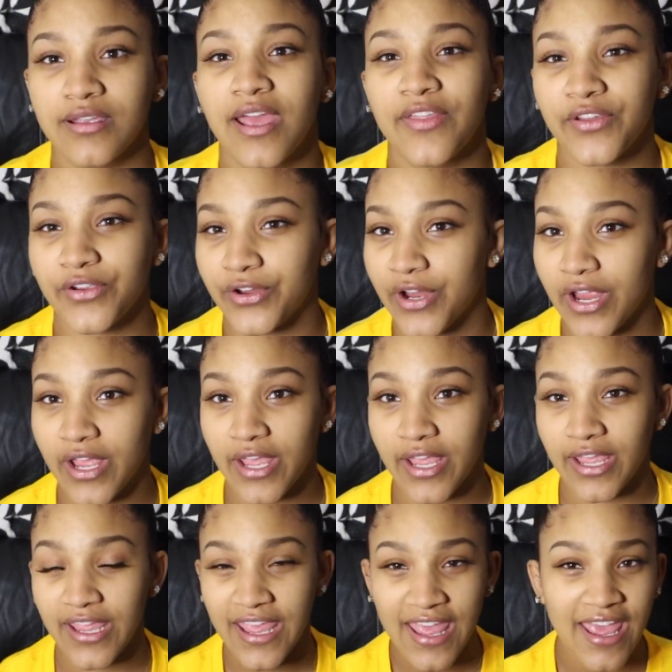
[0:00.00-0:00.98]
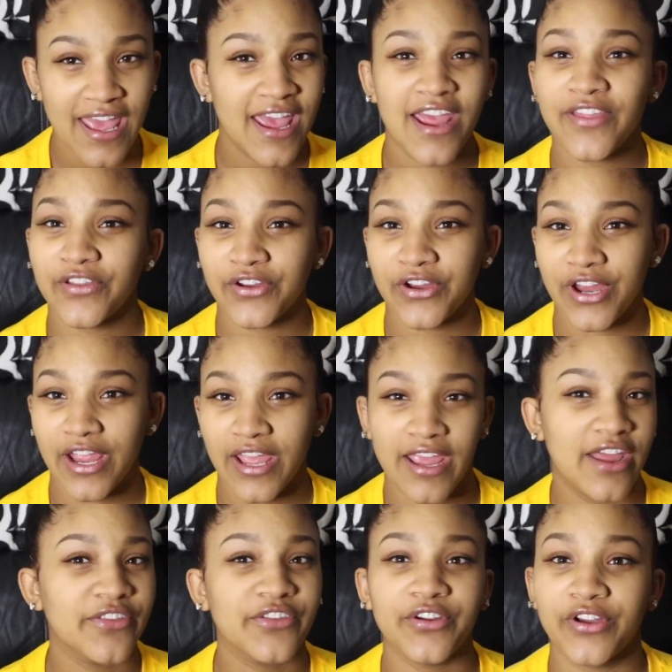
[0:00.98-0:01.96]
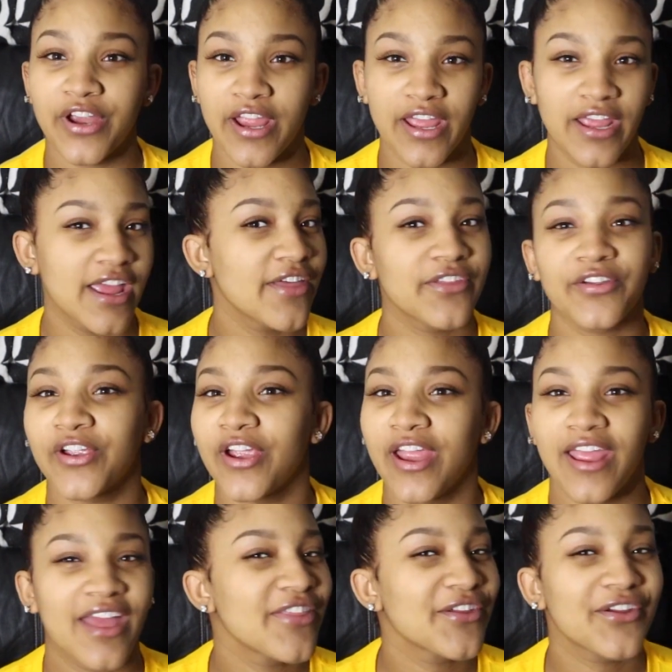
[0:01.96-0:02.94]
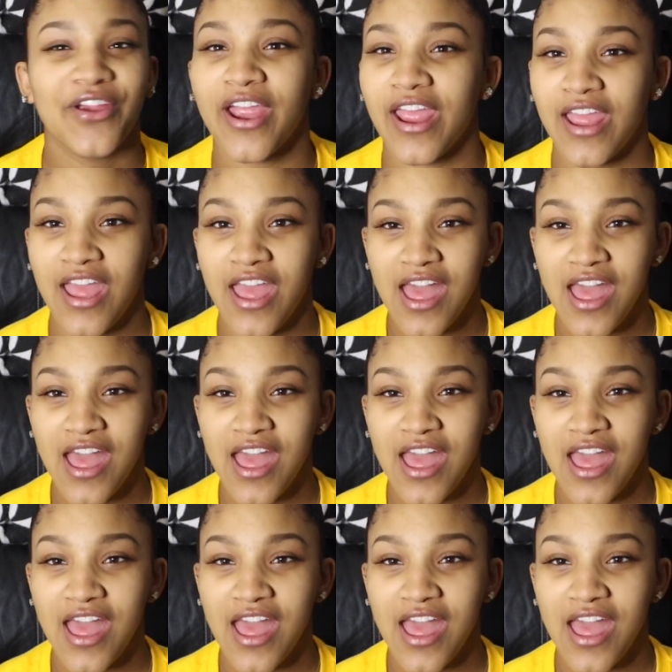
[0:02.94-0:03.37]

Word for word: Heather Gray, Heather Gray, Heather Gray, Heather Gray, Heather Gray.